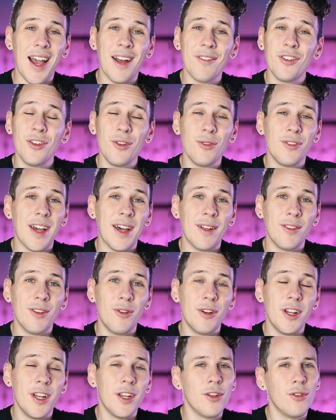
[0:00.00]
After you
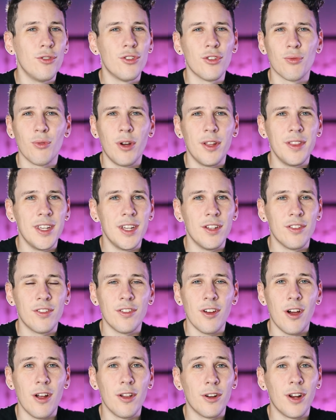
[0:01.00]
download it, you just run the
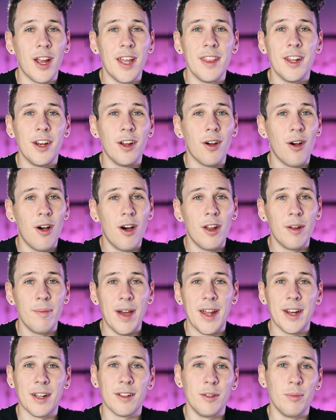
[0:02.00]
installer and then it
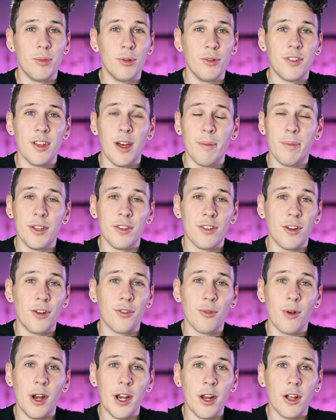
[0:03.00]
automatically boots up and
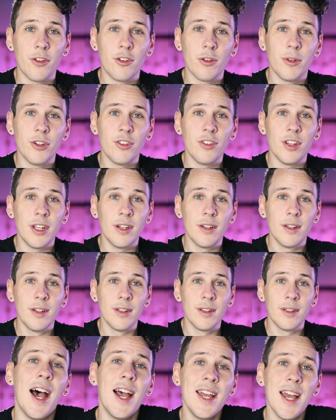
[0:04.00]
starts running on your machine.
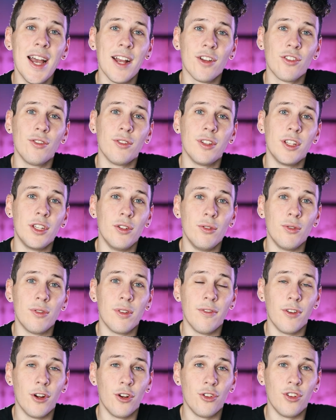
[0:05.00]
I actually use
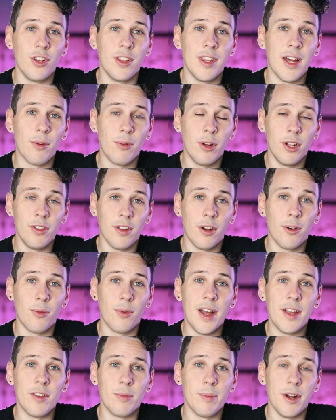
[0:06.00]
the version that runs on a
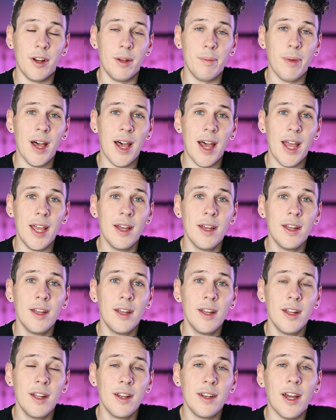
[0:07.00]
Raspberry Pi.
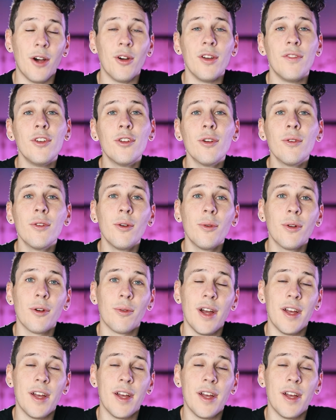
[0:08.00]
Now, if you don't know what a